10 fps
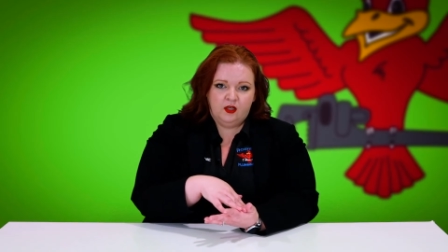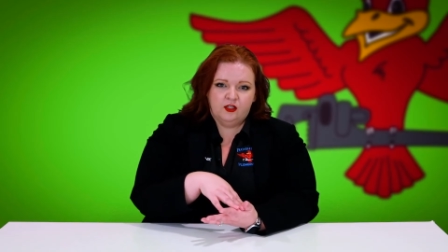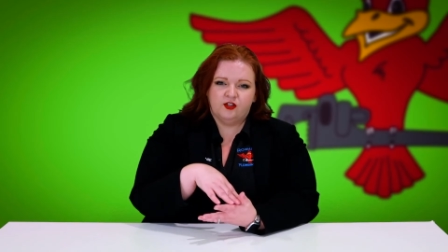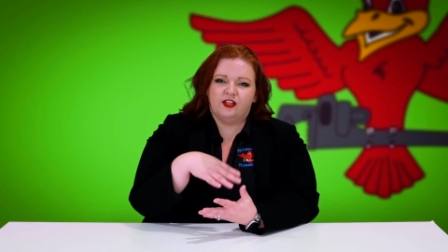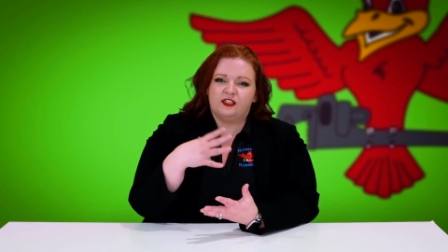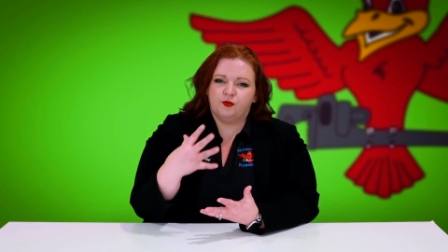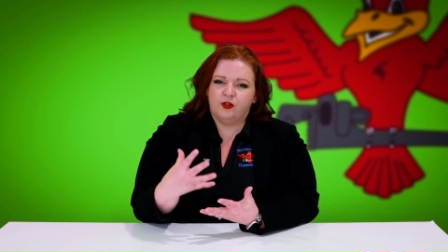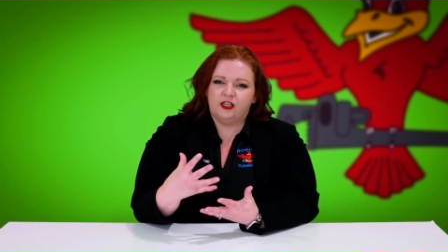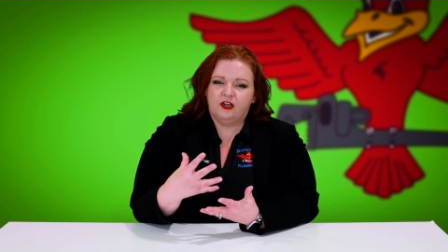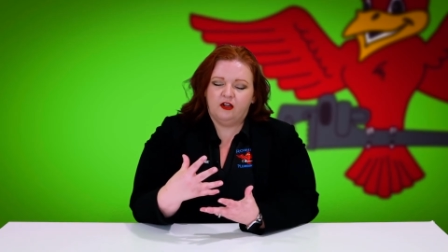So that's
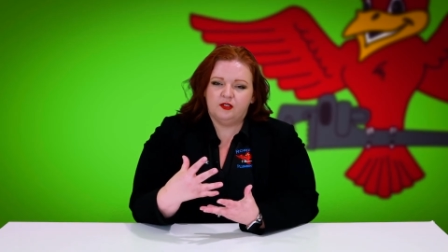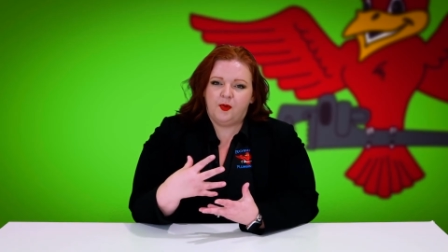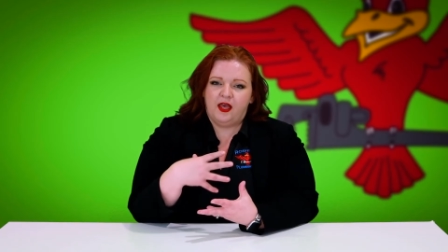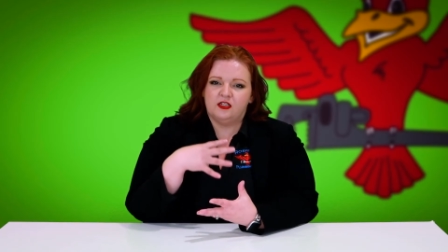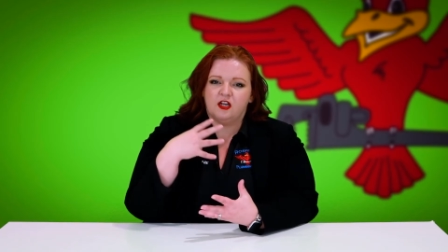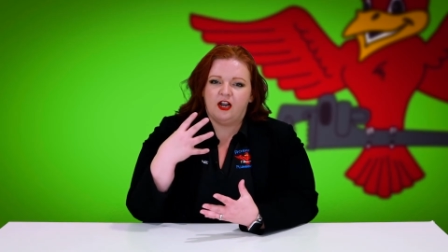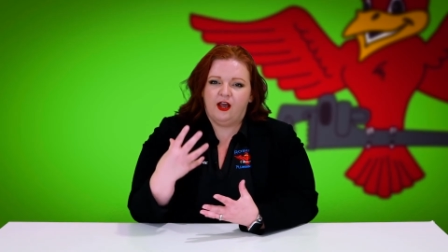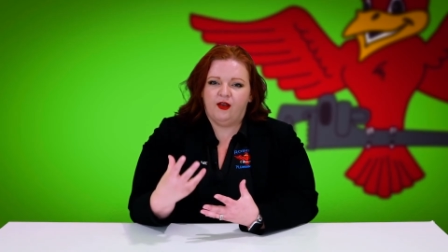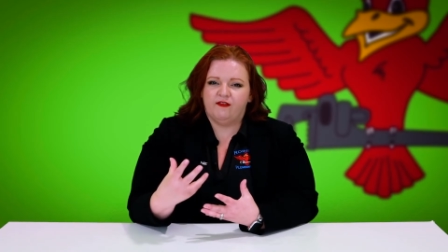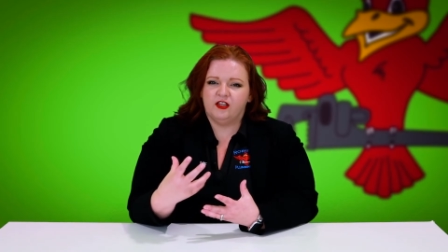really gonna depend on
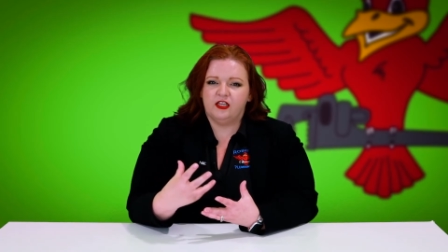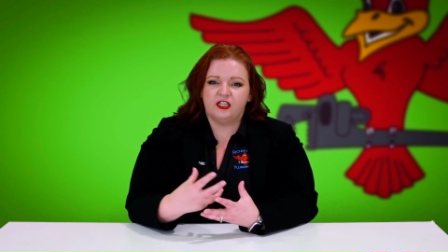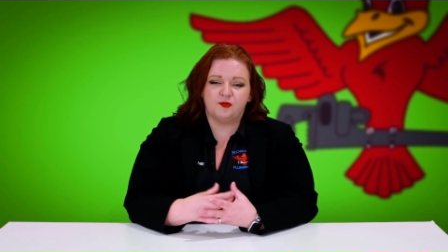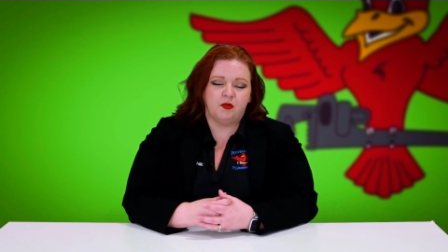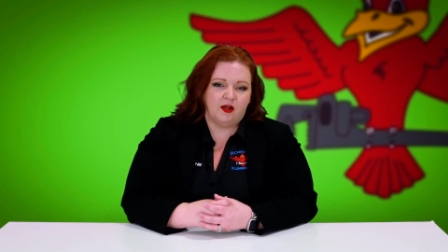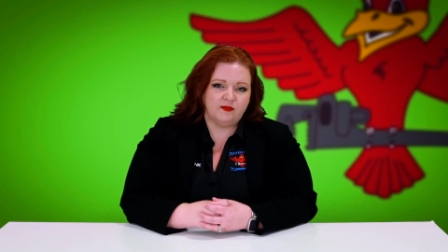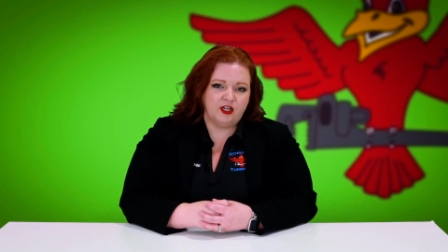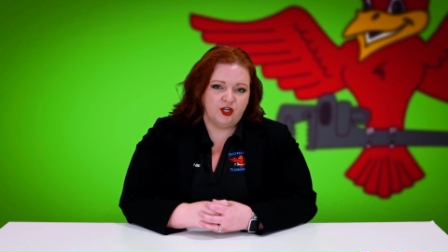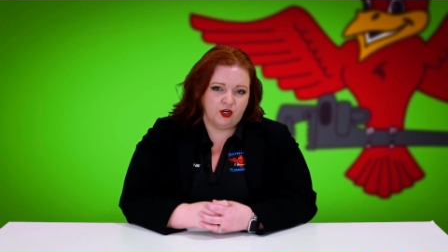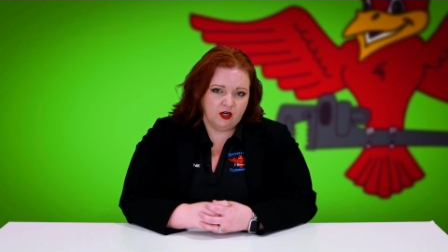how everything is plumbed
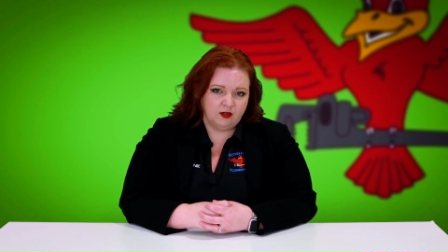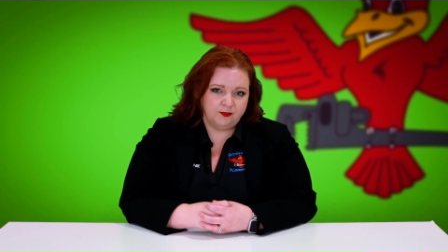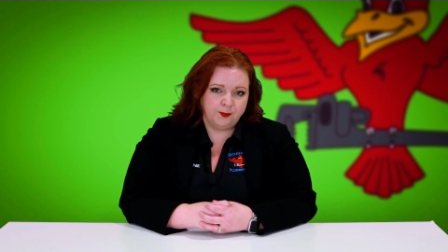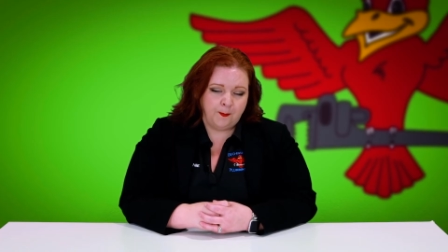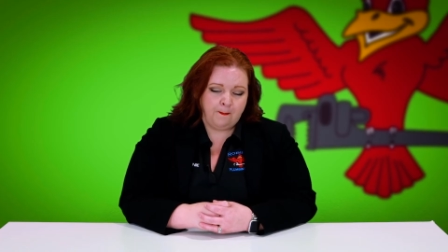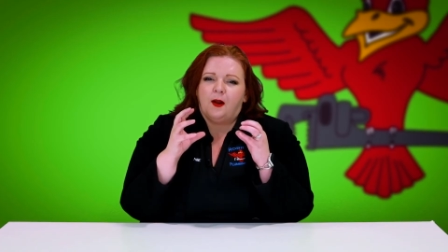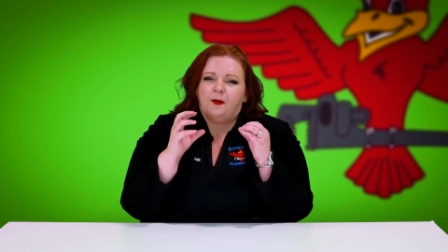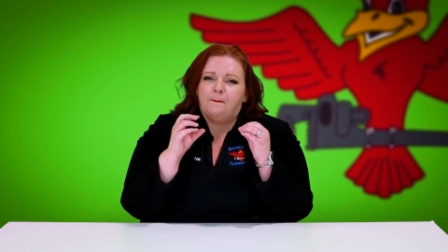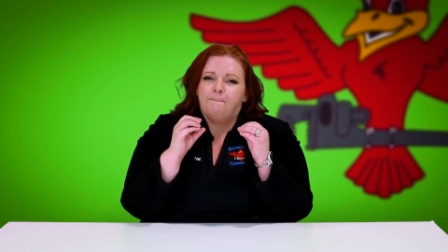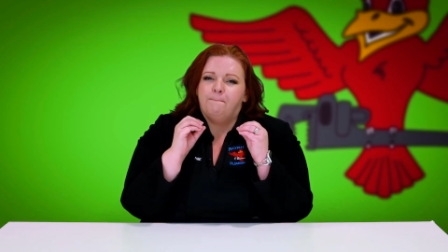in your home.
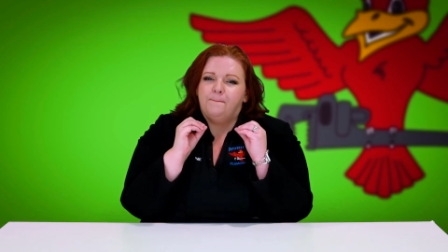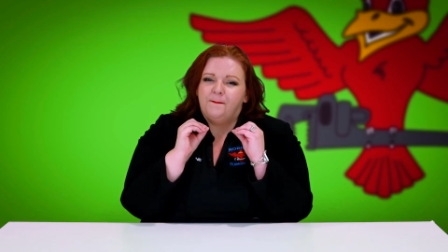Our